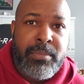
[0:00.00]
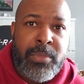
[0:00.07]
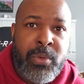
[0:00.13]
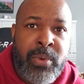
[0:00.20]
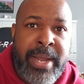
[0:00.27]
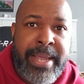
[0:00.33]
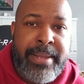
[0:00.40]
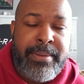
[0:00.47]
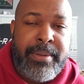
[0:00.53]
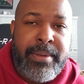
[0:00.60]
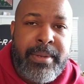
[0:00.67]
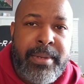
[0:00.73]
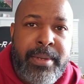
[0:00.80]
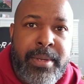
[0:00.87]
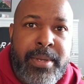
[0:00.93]
right?
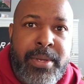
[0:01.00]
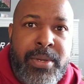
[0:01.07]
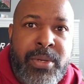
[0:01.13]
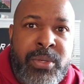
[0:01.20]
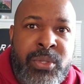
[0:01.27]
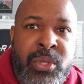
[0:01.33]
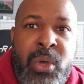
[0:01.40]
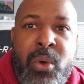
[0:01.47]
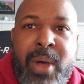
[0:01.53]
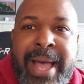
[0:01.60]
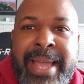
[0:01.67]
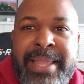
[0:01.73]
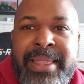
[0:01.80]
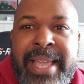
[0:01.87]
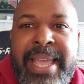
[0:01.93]
So
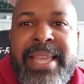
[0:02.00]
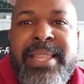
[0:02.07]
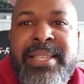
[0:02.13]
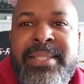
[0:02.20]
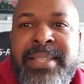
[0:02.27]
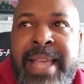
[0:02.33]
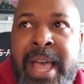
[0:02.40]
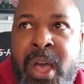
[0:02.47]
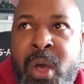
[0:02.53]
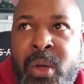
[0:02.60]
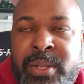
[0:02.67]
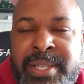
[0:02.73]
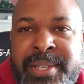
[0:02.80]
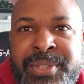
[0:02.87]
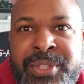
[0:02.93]
I lay this
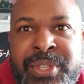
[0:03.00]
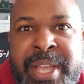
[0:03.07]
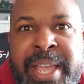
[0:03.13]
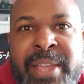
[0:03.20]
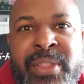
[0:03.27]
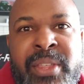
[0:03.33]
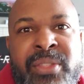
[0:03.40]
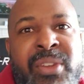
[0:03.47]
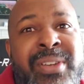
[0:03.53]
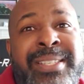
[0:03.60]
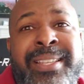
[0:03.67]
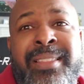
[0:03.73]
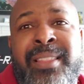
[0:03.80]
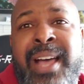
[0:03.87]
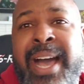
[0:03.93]
out to say that there's a
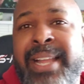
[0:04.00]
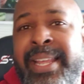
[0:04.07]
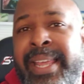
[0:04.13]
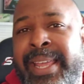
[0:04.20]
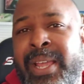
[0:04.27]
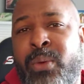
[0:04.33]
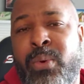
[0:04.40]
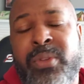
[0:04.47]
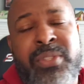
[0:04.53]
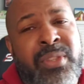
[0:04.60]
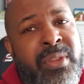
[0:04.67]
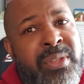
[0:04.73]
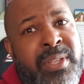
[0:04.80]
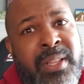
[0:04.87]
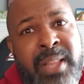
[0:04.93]
lot of equals and
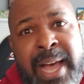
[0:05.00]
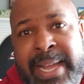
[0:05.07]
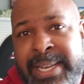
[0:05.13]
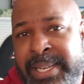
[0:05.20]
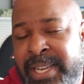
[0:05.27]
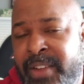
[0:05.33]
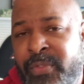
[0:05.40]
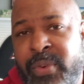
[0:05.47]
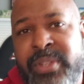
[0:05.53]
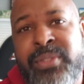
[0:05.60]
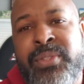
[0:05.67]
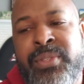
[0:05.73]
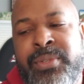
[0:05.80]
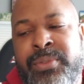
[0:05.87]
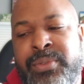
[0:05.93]
there's a lot of
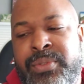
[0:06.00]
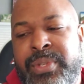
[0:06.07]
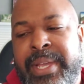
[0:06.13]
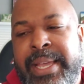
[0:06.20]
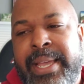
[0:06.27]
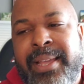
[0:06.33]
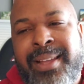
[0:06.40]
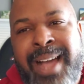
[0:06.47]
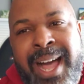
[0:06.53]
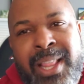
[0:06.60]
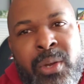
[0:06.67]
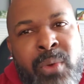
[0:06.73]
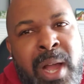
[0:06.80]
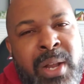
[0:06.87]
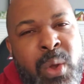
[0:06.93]
differences.
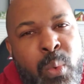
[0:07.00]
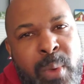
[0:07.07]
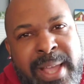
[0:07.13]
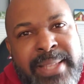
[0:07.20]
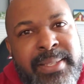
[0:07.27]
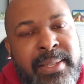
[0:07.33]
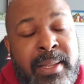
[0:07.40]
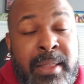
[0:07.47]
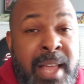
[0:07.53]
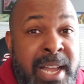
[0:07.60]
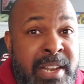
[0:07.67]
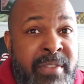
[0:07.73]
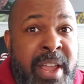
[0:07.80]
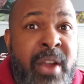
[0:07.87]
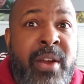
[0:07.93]
Colorado wins in a lot
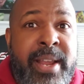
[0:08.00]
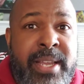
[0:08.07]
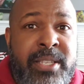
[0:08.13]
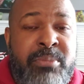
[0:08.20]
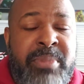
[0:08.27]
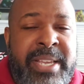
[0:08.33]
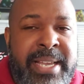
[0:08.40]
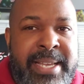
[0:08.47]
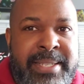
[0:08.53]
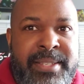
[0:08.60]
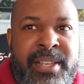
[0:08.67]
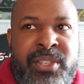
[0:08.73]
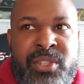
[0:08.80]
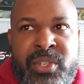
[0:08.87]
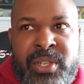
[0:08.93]
of areas because
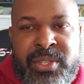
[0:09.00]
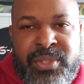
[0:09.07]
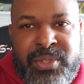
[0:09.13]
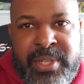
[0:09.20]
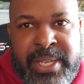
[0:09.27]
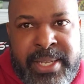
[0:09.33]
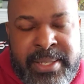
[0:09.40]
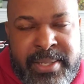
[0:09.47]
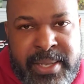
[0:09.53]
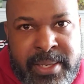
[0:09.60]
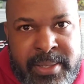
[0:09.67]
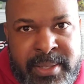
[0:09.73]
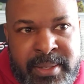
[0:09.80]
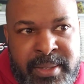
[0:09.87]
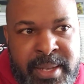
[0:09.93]
it just is a
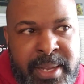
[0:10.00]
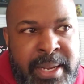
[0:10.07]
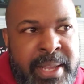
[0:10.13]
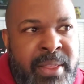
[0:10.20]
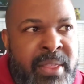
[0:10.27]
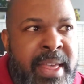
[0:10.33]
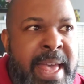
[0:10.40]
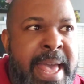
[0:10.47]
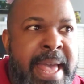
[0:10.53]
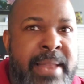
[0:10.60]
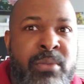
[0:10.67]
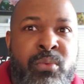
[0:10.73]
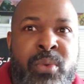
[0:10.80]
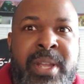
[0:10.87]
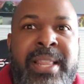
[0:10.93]
city
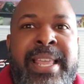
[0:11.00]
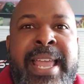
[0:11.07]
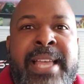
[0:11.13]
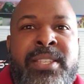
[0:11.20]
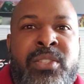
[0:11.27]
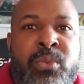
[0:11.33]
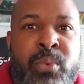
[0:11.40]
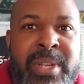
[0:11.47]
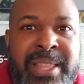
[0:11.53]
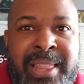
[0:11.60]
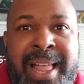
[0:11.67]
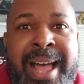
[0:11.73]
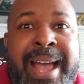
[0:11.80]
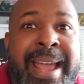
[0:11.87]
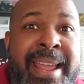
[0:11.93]
that really has to
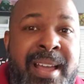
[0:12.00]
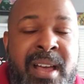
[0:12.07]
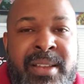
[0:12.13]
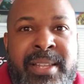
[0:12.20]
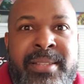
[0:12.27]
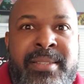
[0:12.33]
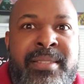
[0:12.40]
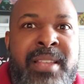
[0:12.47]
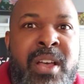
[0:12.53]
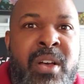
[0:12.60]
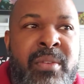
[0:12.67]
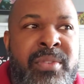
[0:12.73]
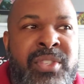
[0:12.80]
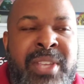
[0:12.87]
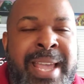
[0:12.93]
rely on
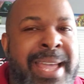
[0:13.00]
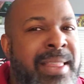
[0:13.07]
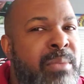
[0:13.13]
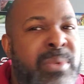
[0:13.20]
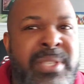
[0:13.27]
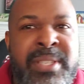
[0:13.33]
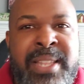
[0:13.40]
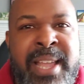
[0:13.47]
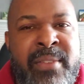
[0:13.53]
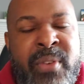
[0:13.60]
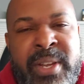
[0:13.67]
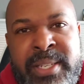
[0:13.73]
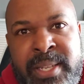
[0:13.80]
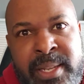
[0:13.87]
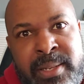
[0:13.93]
itself. Seattle was never
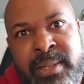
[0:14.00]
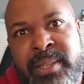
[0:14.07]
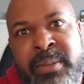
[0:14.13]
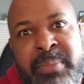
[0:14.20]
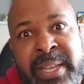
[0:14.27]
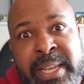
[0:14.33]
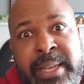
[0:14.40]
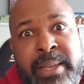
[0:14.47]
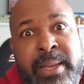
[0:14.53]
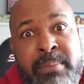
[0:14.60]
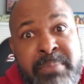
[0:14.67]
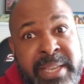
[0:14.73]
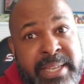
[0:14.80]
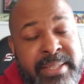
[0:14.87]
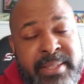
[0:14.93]
intended to be a
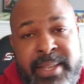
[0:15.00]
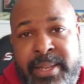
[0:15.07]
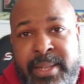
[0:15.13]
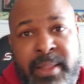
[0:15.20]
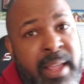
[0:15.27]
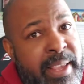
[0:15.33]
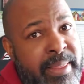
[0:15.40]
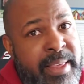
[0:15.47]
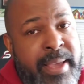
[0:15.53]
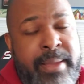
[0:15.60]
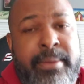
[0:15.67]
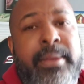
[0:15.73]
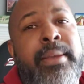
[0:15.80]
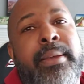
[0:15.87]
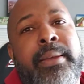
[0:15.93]
big city like that.
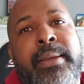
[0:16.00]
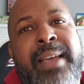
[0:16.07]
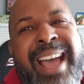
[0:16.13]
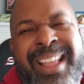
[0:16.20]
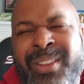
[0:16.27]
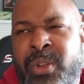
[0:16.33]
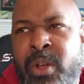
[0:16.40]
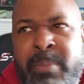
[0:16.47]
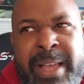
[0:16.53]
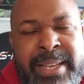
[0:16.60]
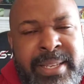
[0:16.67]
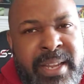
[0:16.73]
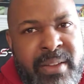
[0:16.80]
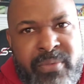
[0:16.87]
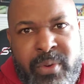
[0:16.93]
I don't know
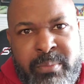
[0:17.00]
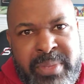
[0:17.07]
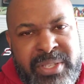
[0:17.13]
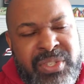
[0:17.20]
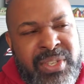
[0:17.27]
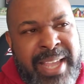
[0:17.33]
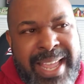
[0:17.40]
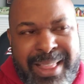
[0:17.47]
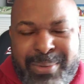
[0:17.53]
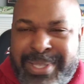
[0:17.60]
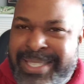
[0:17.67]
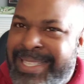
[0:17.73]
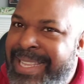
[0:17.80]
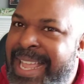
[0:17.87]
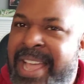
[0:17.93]
about Denver, but Seattle was
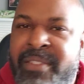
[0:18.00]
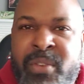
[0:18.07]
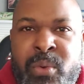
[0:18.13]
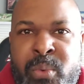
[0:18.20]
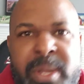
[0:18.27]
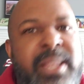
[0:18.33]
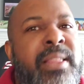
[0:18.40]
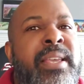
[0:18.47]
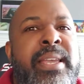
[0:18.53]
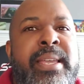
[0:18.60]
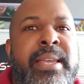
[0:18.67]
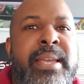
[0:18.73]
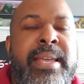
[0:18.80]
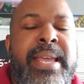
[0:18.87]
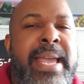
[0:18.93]
never really
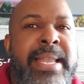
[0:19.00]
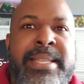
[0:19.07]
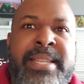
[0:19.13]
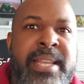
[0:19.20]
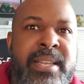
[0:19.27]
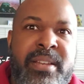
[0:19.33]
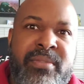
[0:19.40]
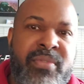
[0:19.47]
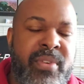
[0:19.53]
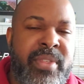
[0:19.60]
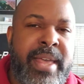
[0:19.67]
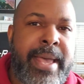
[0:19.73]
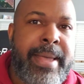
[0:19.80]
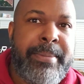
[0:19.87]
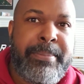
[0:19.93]
intended for
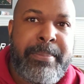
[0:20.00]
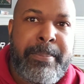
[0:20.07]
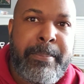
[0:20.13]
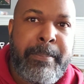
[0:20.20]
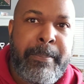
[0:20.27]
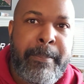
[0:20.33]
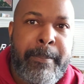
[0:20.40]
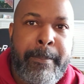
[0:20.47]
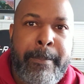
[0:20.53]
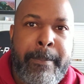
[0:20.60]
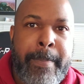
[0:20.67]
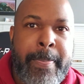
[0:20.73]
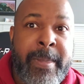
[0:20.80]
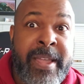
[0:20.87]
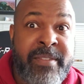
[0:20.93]
that.
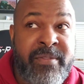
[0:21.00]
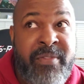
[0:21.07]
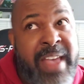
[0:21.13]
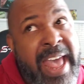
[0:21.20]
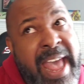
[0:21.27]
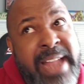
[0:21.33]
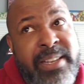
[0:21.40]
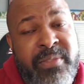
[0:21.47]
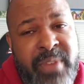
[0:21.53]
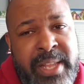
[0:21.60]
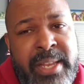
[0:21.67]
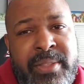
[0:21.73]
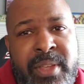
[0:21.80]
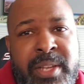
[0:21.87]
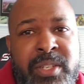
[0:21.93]
In fact, if
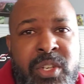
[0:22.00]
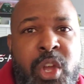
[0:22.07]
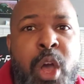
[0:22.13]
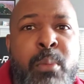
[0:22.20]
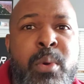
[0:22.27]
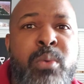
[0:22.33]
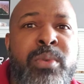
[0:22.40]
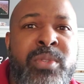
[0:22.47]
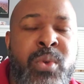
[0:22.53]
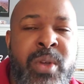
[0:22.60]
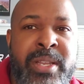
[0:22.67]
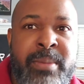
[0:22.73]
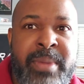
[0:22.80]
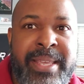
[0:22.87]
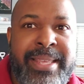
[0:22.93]
anything, Tacoma was
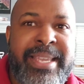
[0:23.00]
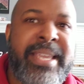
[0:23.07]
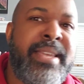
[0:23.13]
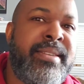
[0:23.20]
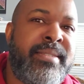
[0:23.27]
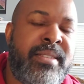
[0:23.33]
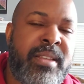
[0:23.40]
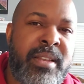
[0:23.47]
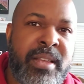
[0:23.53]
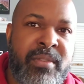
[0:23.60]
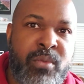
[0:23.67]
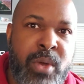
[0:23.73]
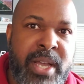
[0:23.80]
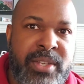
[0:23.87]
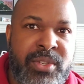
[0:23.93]
going to be the key city
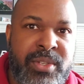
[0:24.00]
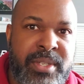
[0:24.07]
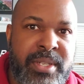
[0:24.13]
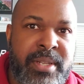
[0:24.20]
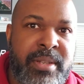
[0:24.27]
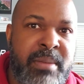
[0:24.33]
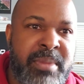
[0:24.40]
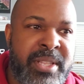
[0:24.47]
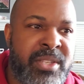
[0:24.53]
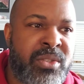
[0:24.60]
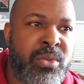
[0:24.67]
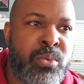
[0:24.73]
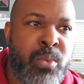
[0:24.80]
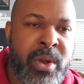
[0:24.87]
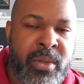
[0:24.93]
of Washington. I mean,
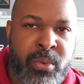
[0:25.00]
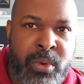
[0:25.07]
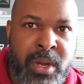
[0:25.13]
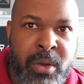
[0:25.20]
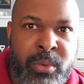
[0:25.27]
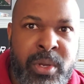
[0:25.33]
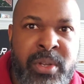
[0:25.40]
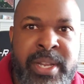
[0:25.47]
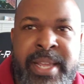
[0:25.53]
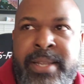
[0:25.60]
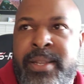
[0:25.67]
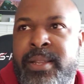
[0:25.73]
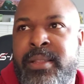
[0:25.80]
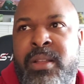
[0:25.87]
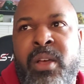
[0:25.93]
this is where the railroad
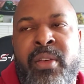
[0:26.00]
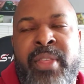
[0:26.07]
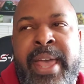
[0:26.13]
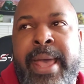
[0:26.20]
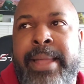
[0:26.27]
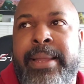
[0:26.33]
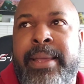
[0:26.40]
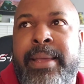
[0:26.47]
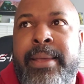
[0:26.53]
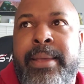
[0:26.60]
ended and all that